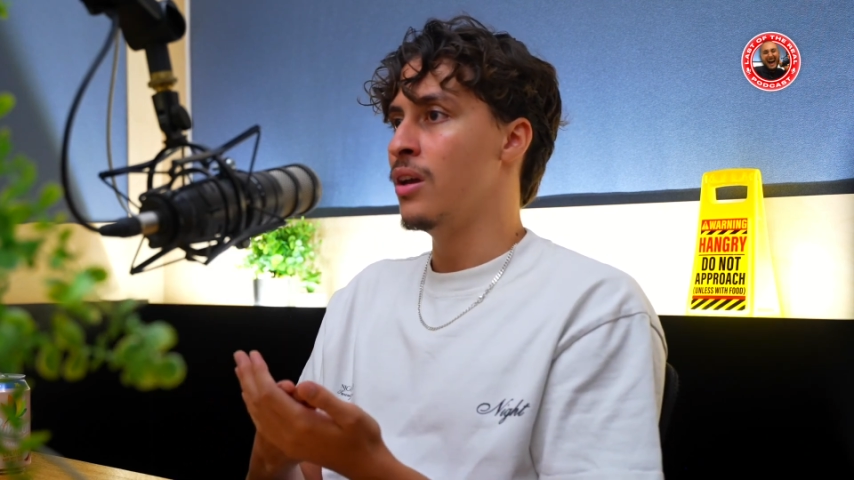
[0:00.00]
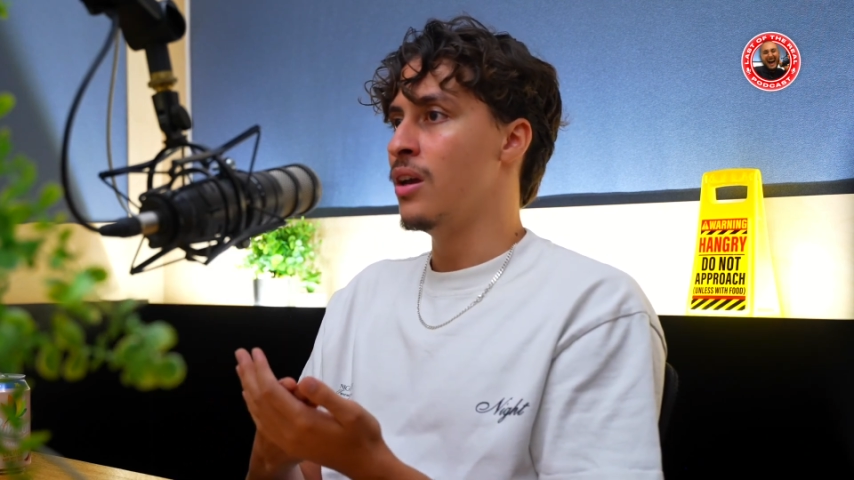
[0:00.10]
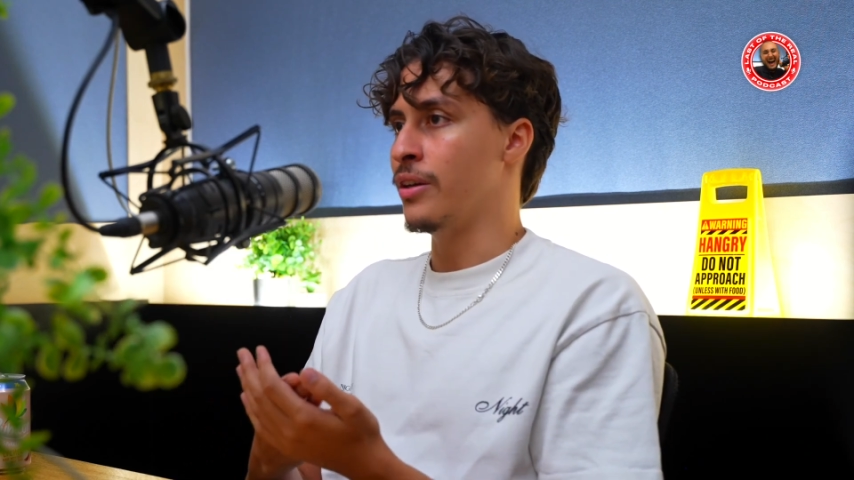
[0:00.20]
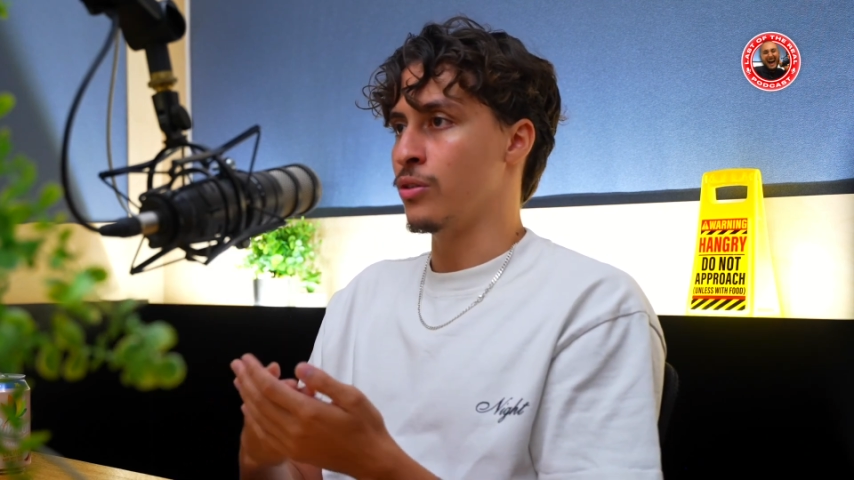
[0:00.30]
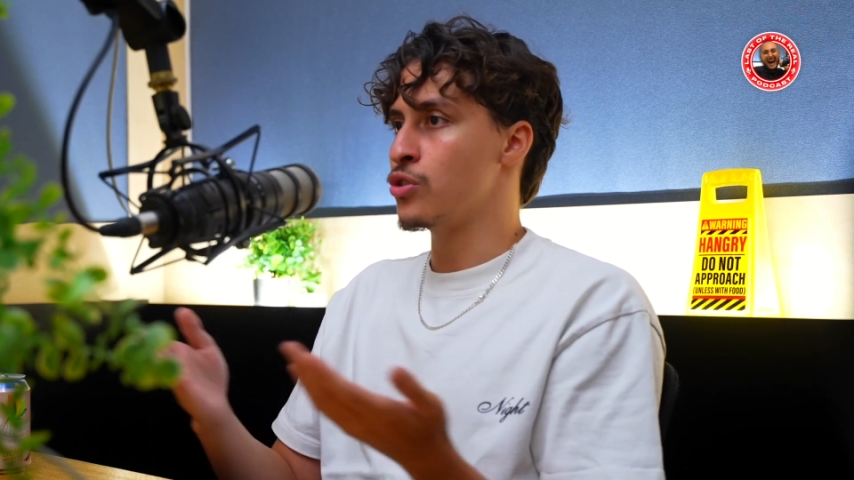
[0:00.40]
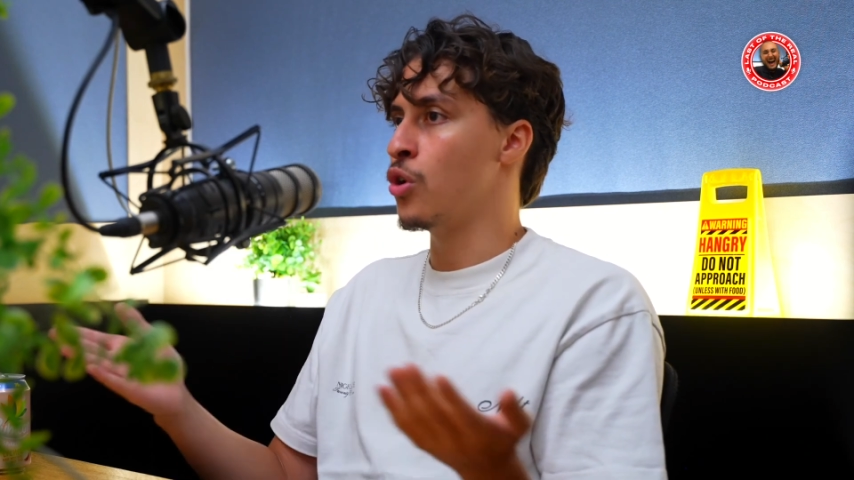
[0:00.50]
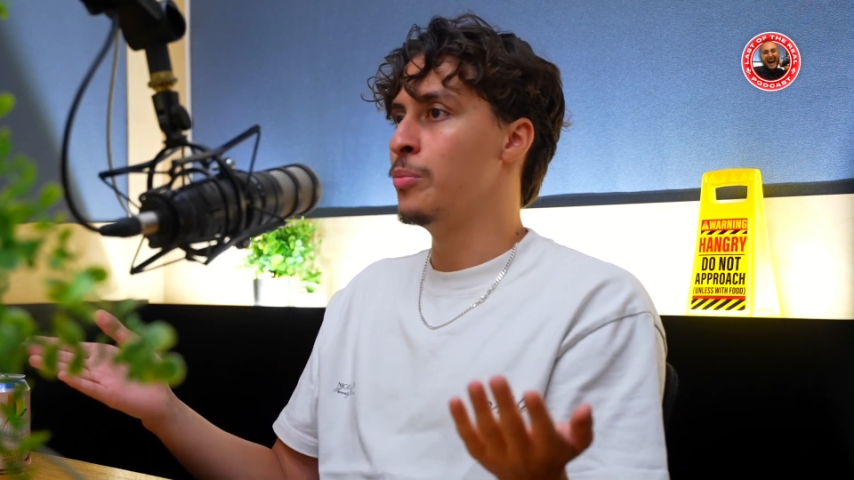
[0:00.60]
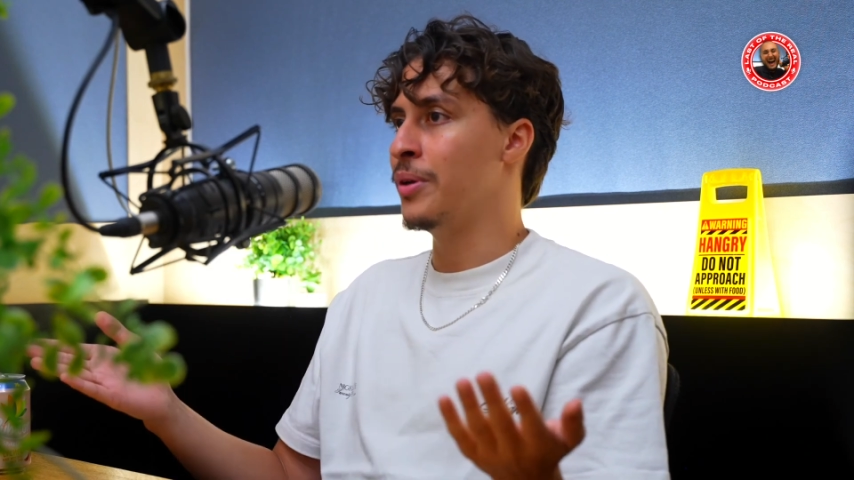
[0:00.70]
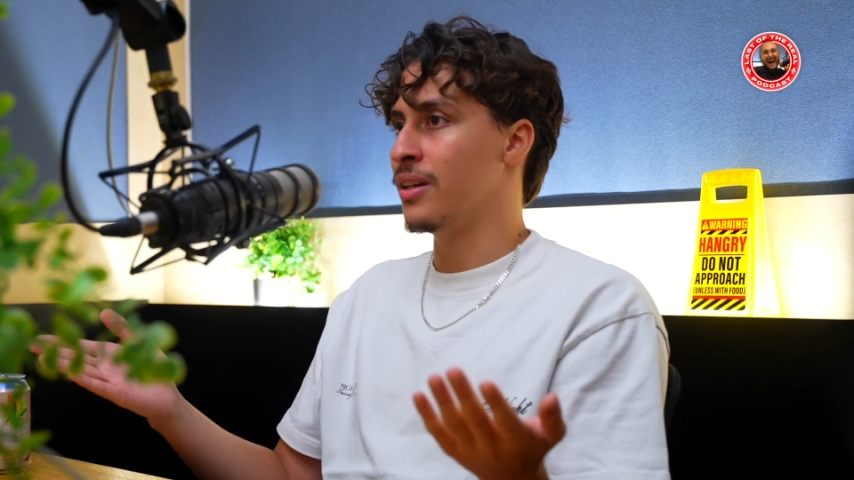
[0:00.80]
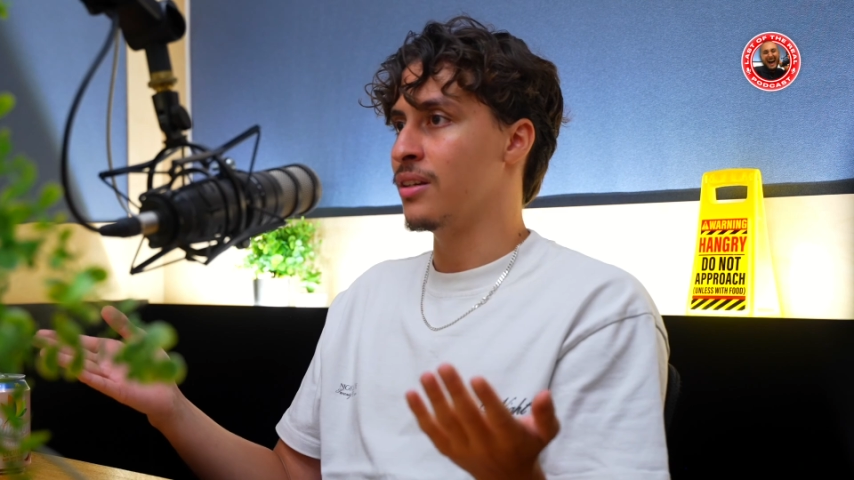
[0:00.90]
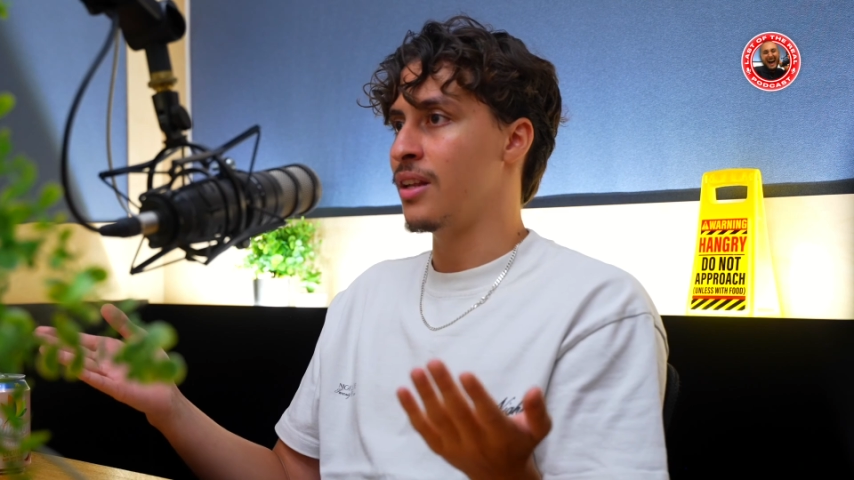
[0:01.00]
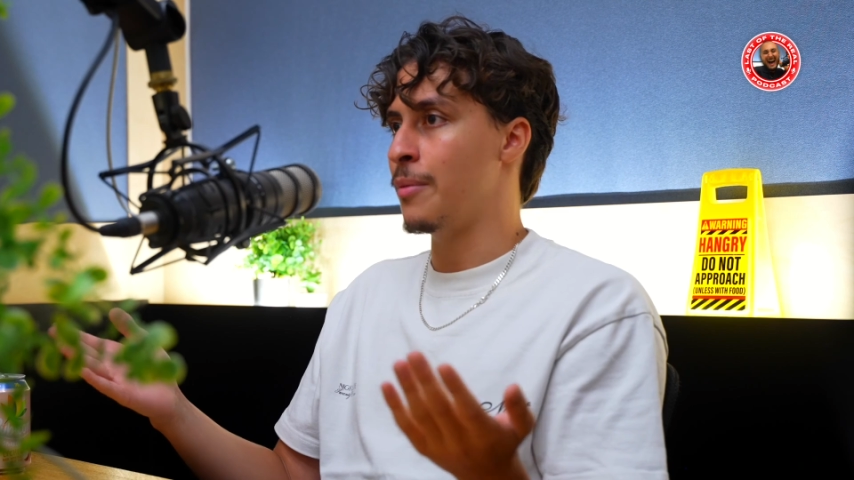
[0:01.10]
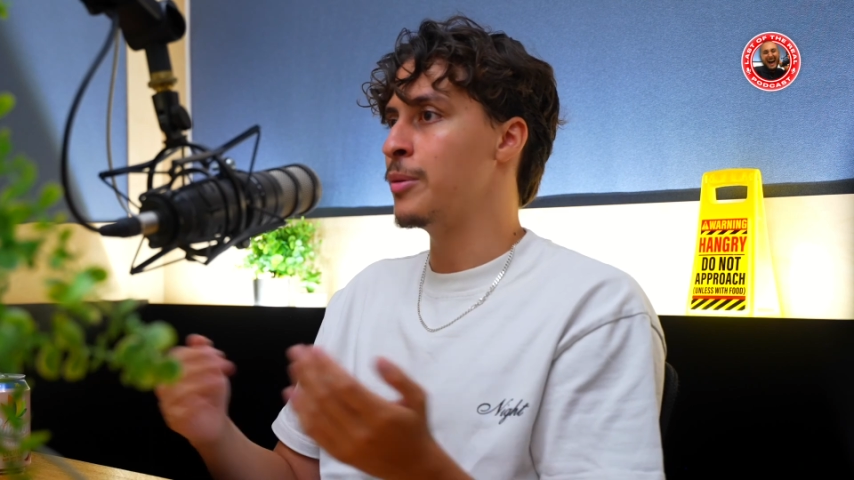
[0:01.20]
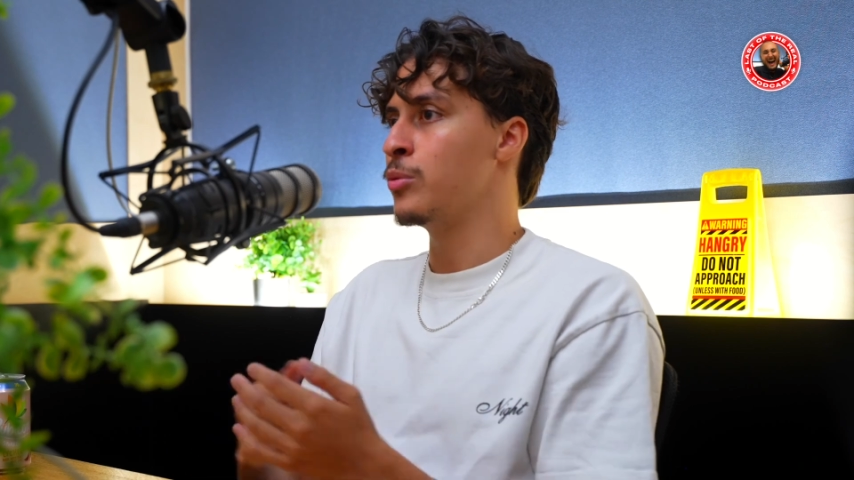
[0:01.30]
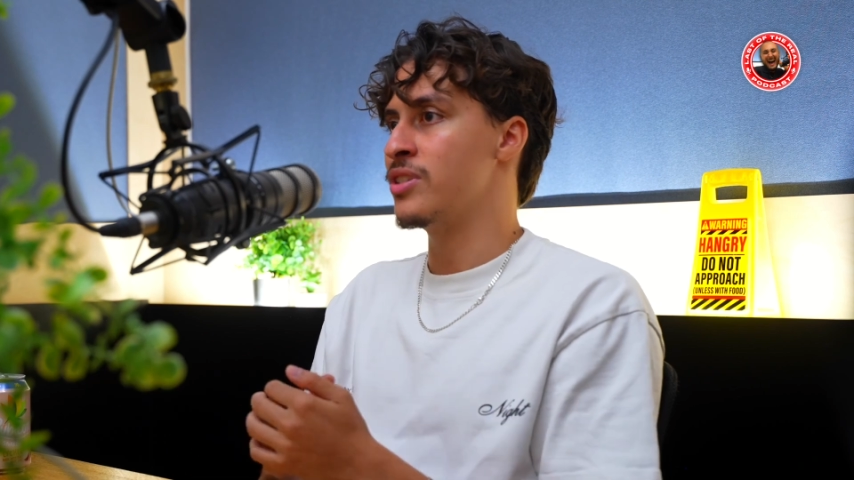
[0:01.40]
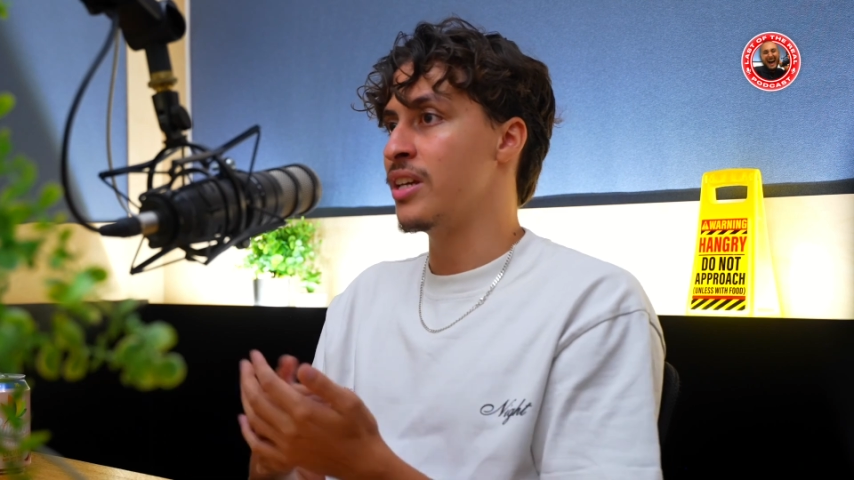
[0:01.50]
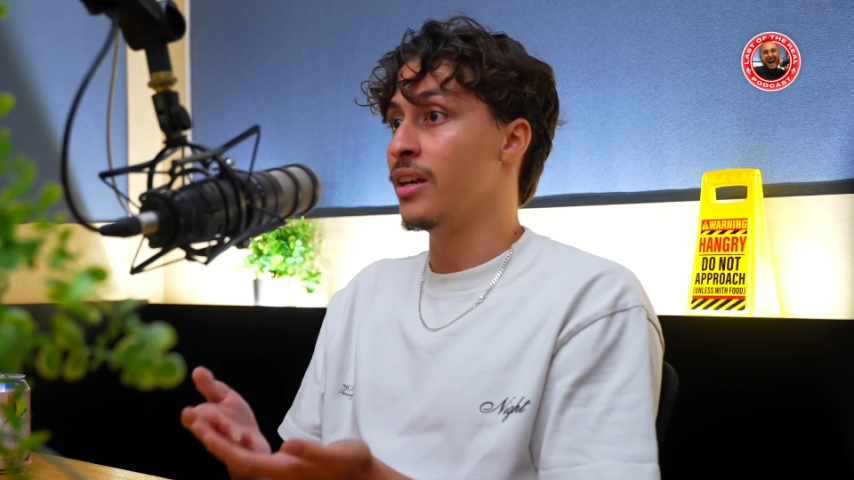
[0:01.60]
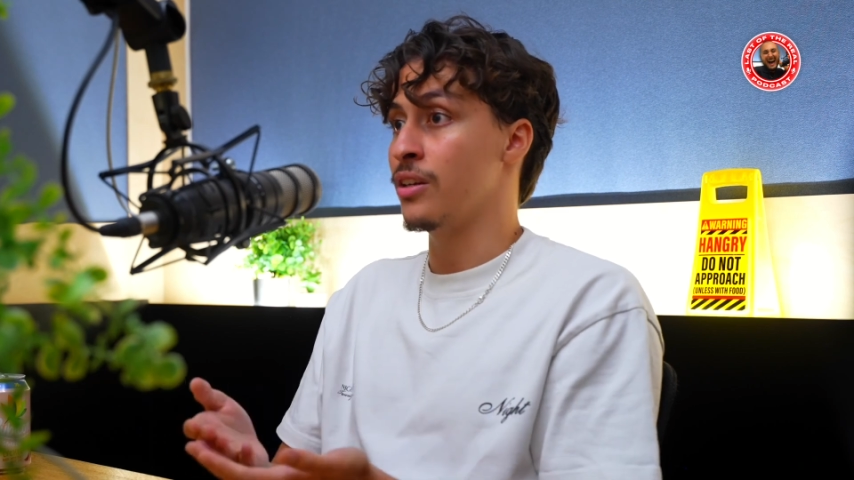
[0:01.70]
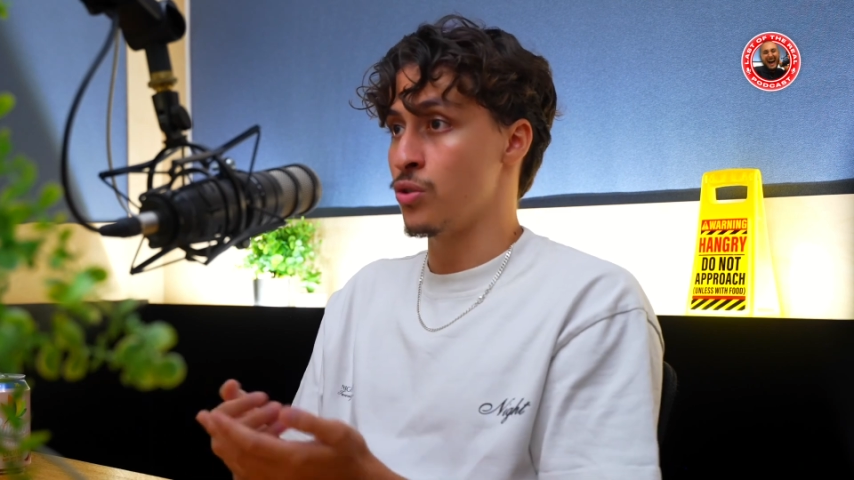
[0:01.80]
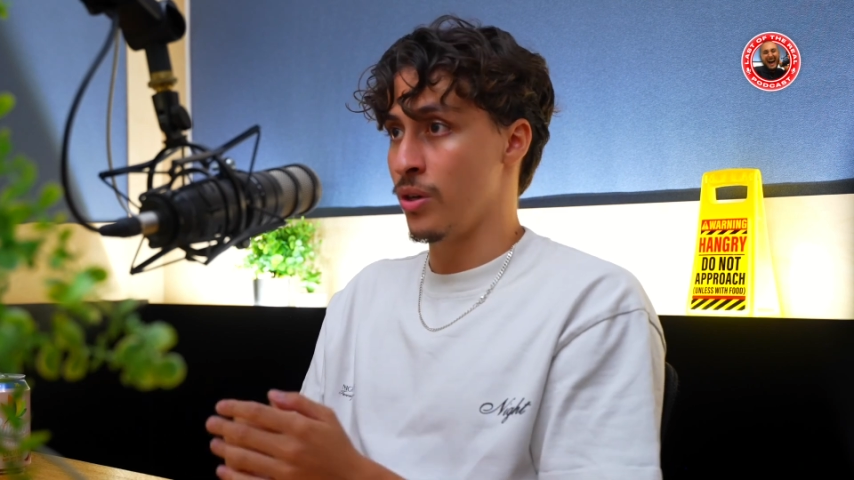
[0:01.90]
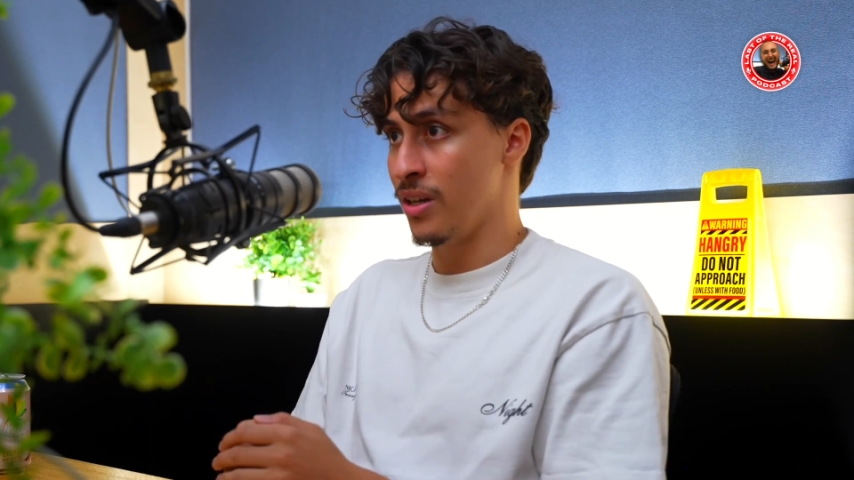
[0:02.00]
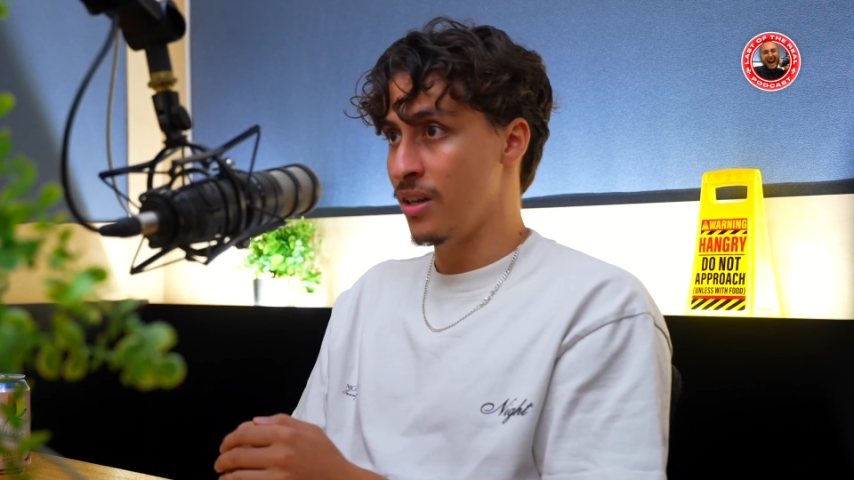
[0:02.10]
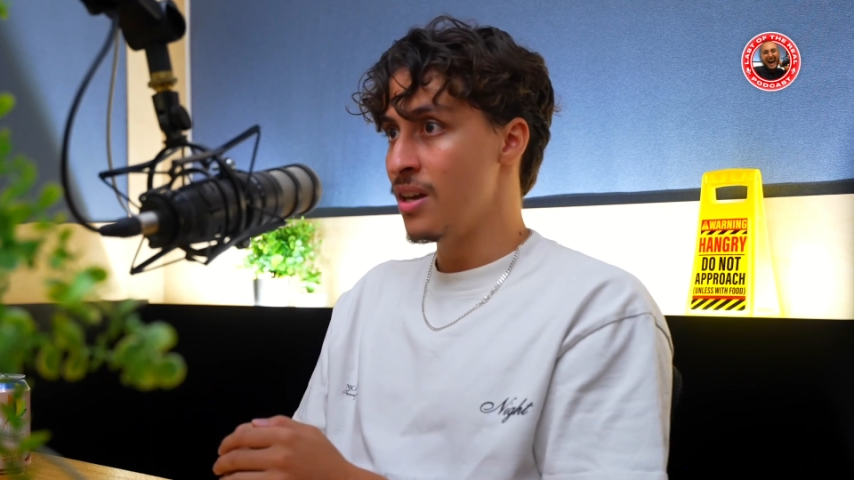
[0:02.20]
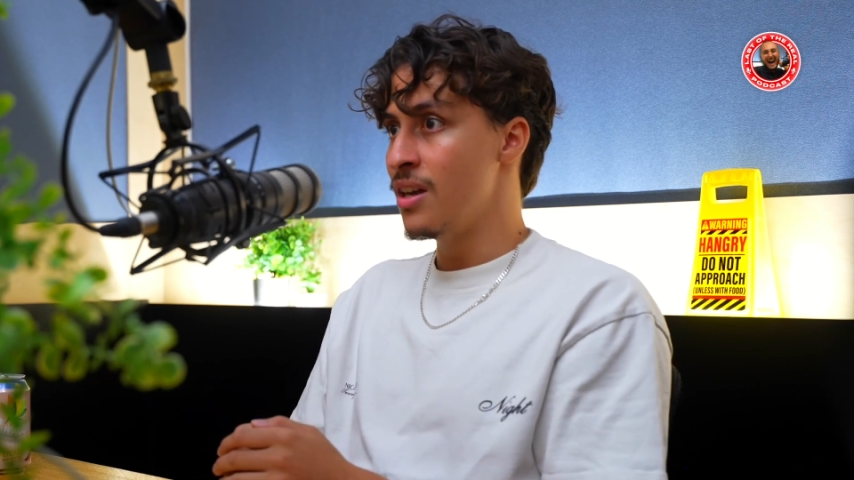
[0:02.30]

and you're just hoping that people see it and enjoy it.